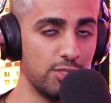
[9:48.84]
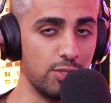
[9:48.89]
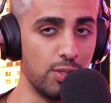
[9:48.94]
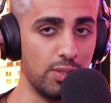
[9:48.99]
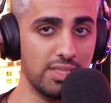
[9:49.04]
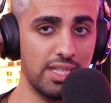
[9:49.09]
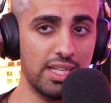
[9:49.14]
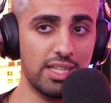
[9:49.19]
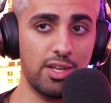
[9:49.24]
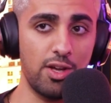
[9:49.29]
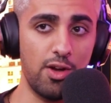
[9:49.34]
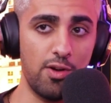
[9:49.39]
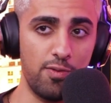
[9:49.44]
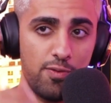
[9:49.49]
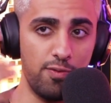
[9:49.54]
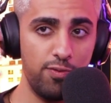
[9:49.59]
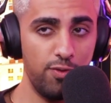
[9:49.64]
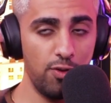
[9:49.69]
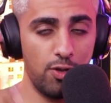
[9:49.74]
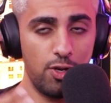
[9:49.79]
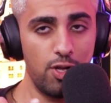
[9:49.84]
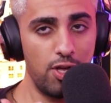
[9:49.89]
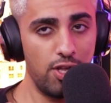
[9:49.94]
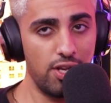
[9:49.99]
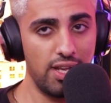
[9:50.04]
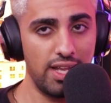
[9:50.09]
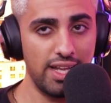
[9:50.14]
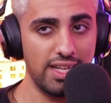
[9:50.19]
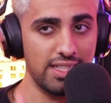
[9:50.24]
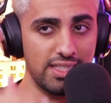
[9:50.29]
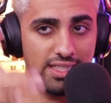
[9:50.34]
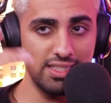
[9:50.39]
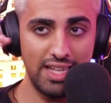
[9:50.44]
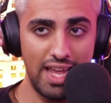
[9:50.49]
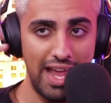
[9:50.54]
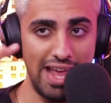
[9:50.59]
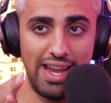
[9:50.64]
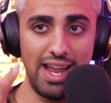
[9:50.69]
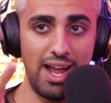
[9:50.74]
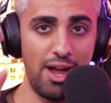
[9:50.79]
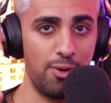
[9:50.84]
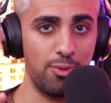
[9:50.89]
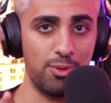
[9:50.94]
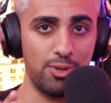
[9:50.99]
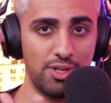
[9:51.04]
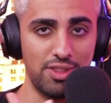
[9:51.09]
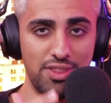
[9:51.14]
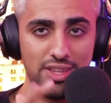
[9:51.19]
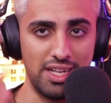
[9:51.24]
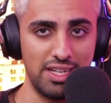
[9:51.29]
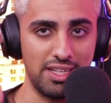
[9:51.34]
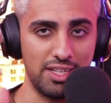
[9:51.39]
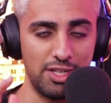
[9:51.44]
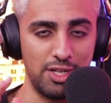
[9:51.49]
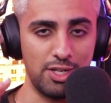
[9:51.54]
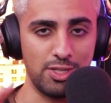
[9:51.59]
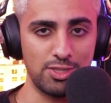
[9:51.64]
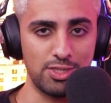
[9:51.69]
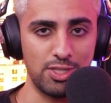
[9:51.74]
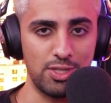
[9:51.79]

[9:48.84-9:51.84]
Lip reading: So it's like a full on like 10-hour thing, you know?